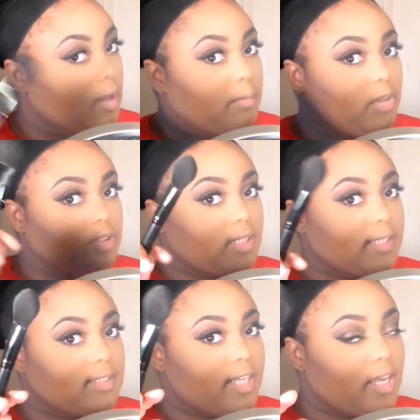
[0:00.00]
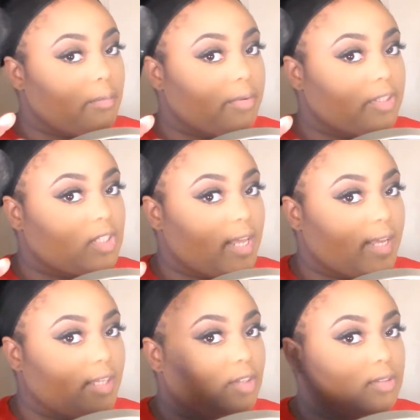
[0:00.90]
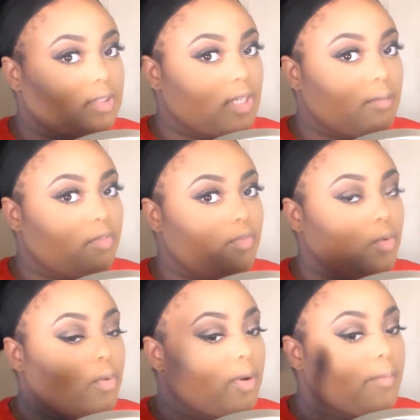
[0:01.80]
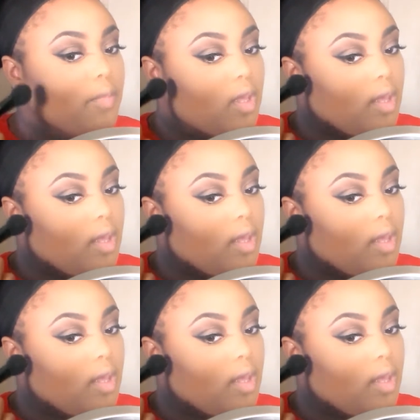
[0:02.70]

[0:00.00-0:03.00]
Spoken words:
I'm using that same brush like I said before.